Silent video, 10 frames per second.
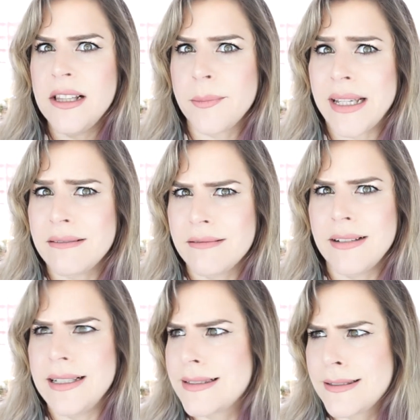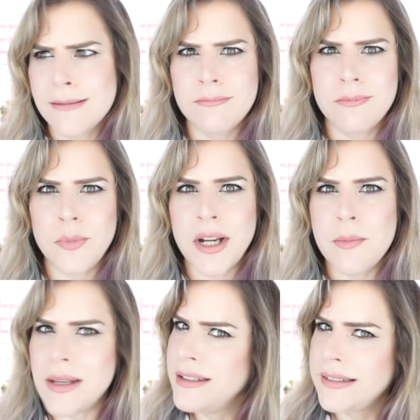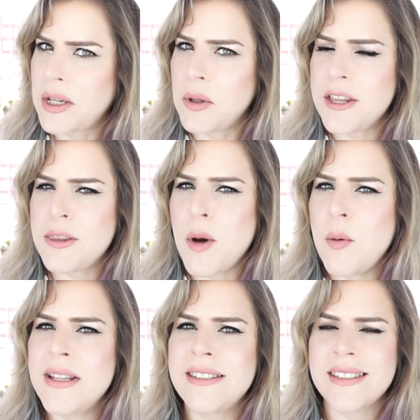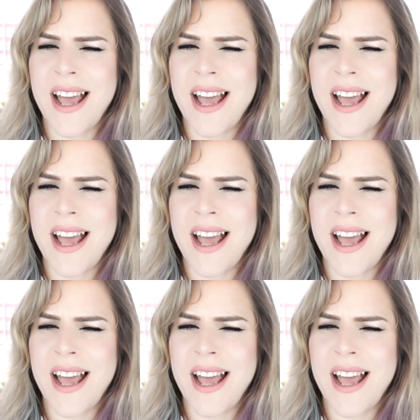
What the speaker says: I mean, it's pretty minuscule at the moment.